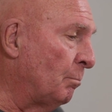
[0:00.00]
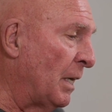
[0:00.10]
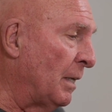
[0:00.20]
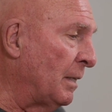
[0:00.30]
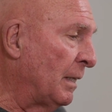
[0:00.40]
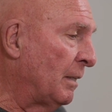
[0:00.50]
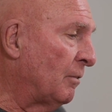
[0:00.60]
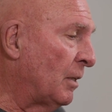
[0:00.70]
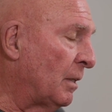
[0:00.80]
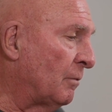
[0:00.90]
but
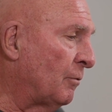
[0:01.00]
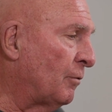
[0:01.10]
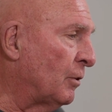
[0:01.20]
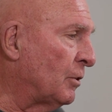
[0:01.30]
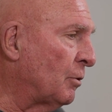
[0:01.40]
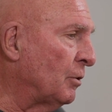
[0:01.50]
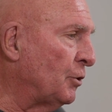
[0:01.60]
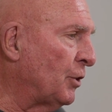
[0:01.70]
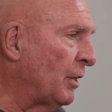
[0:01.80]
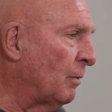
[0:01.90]
for a
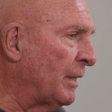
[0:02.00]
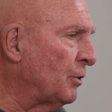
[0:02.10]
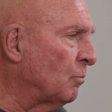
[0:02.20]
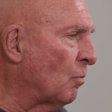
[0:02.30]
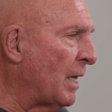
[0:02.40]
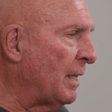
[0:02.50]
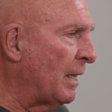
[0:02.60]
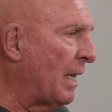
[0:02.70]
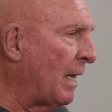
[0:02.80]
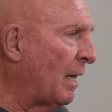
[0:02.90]
certain generation right
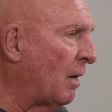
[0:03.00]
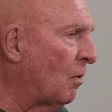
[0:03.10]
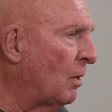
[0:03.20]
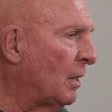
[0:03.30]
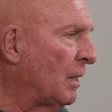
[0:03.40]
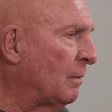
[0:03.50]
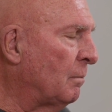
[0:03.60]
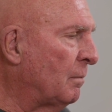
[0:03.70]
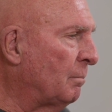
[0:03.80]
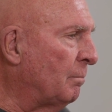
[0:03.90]
now,
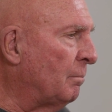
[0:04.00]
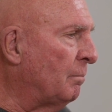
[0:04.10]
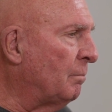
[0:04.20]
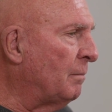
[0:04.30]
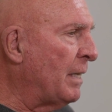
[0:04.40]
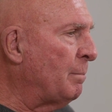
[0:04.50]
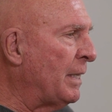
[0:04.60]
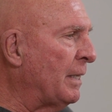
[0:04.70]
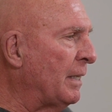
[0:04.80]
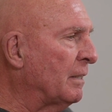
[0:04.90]

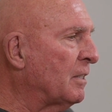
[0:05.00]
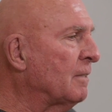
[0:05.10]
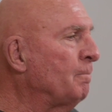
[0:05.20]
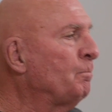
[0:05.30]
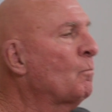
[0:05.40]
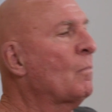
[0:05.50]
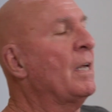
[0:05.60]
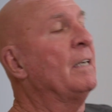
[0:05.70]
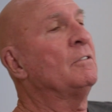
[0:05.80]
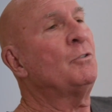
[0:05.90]
maybe
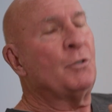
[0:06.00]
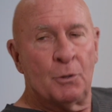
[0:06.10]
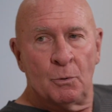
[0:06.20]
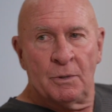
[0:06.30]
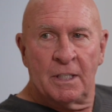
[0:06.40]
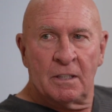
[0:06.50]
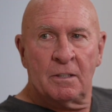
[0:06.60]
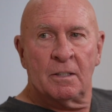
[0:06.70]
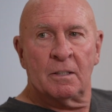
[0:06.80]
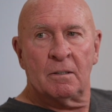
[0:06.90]
it's too
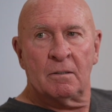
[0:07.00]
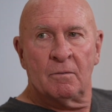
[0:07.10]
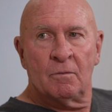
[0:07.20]
distant